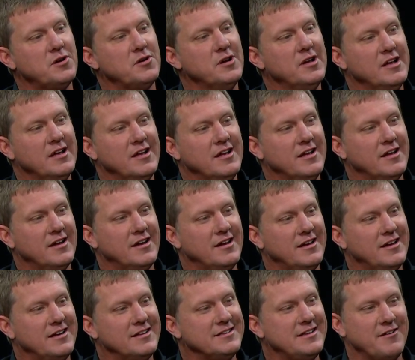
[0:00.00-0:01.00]
Mm -hmm
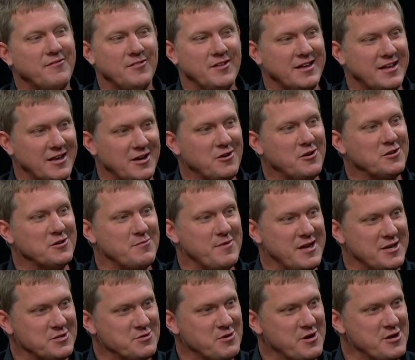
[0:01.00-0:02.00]
uh, definitely get a hold of me
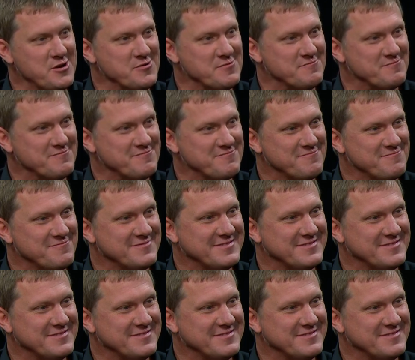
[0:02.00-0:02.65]
on Twitter. Awesome.